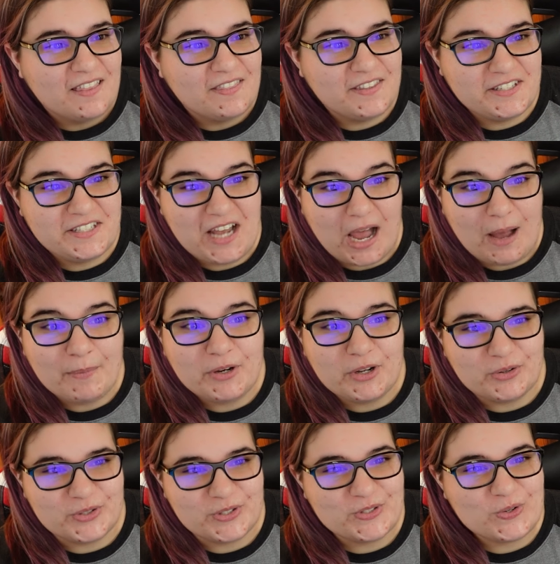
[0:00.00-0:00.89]
The
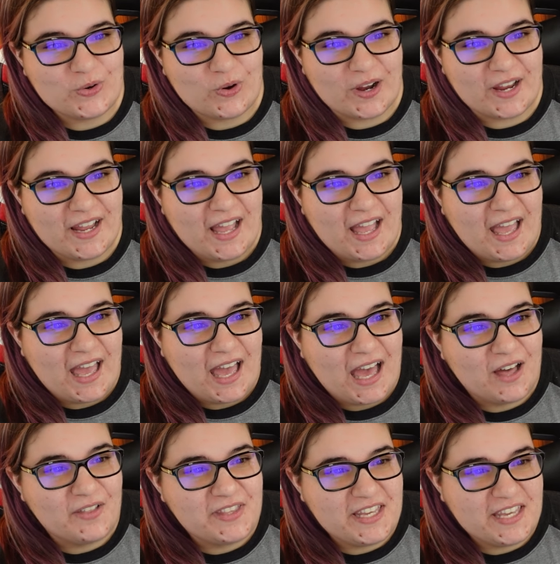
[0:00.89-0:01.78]
Domino's Story,
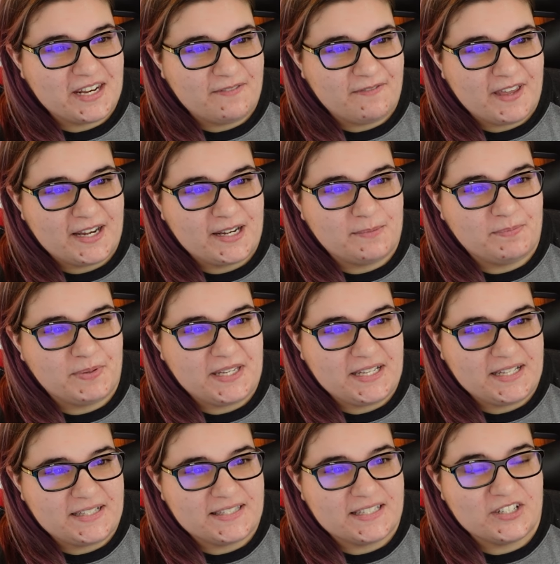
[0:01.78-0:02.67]
How the Innovative
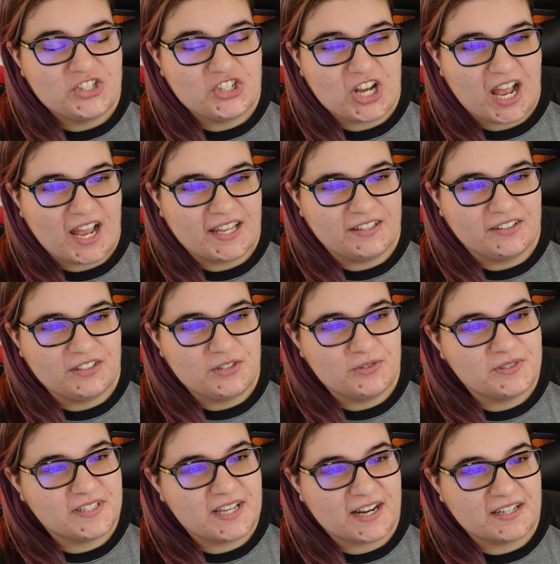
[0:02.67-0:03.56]
Pizza Giant
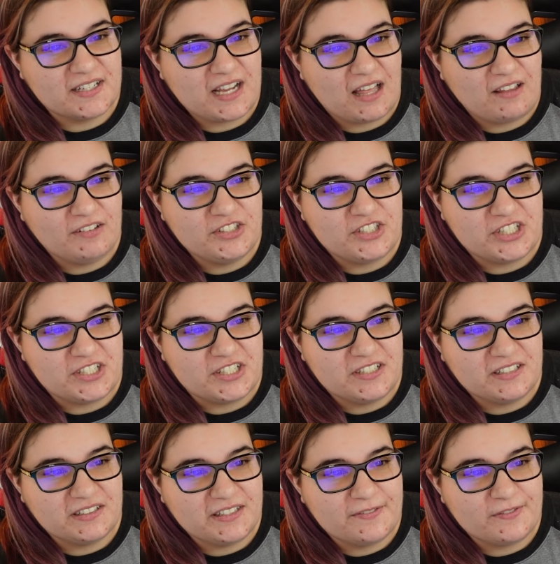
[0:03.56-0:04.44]
Used Technology to
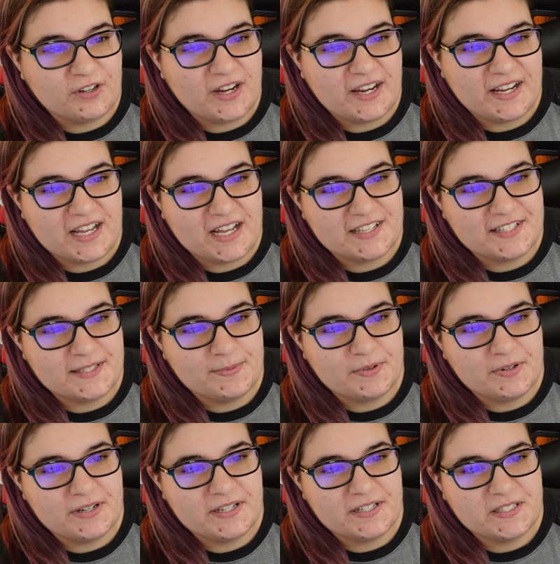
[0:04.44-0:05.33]
Deliver a
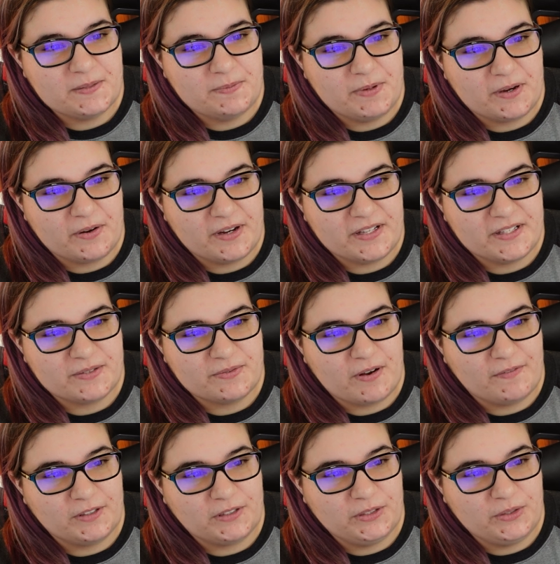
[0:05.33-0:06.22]
Customer Experience
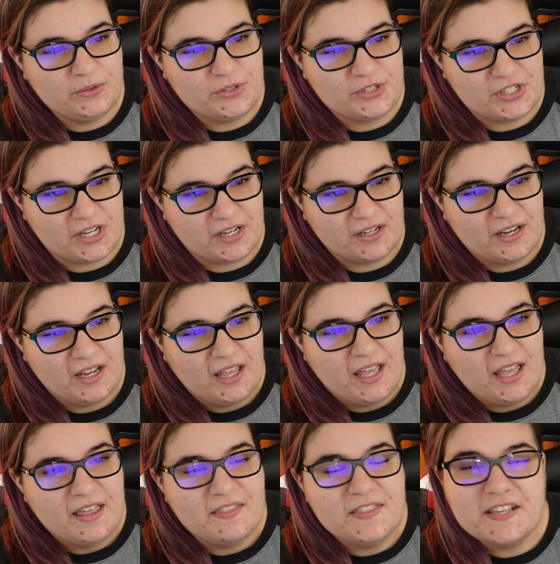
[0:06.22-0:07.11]
Revolution.
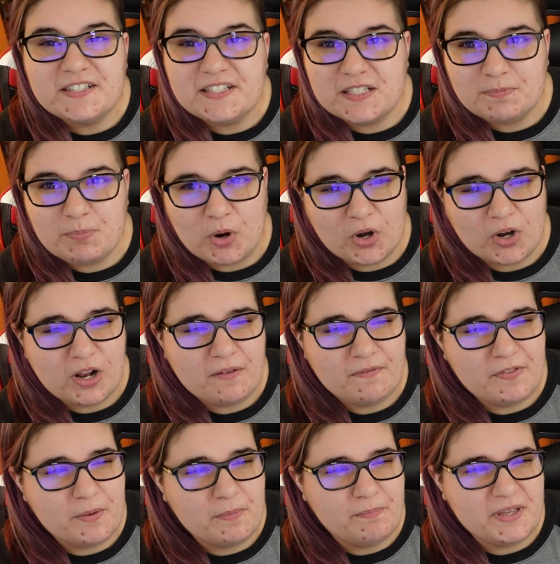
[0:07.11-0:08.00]
This is part
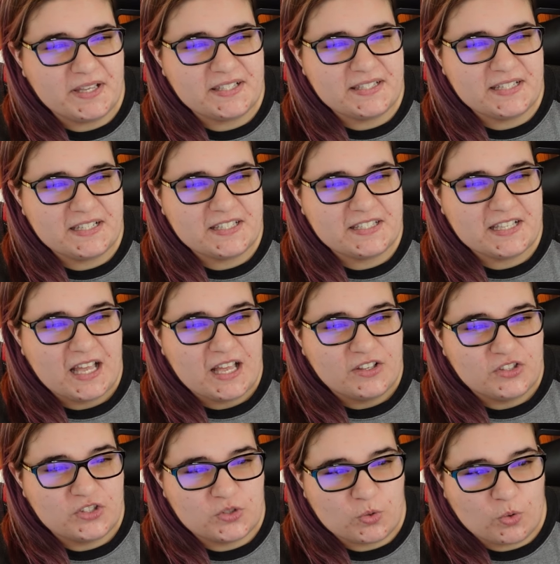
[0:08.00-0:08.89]
of the Business
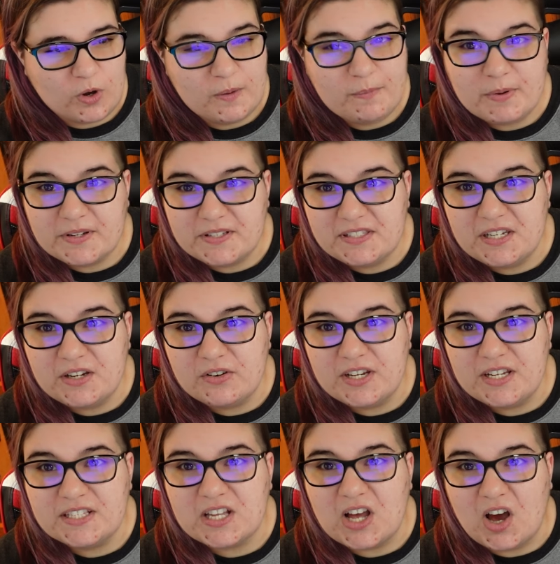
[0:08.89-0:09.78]
Storybook
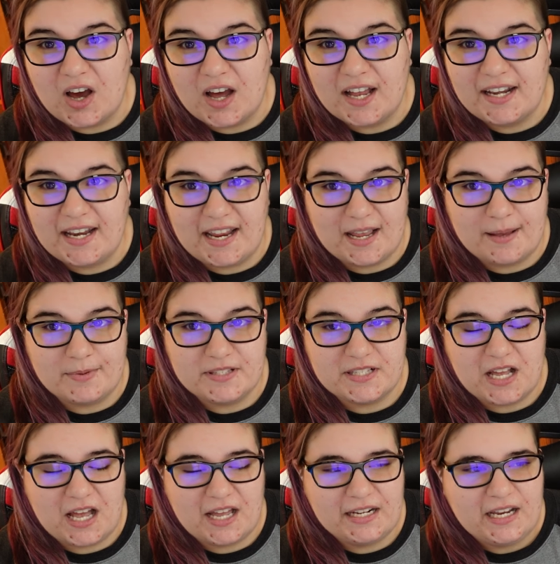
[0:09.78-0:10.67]
series on
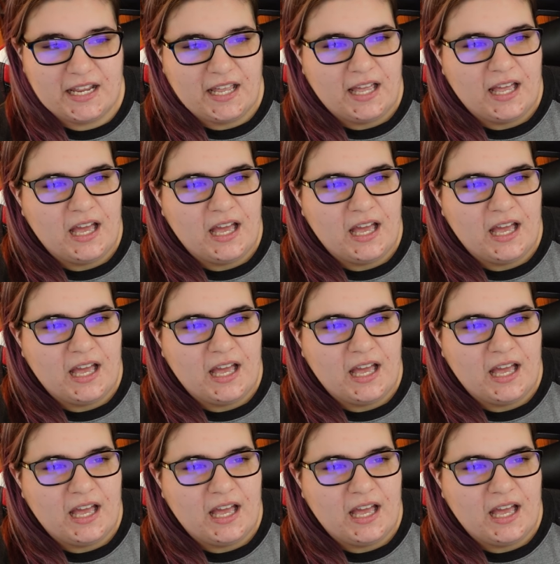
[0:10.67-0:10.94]
Amazon.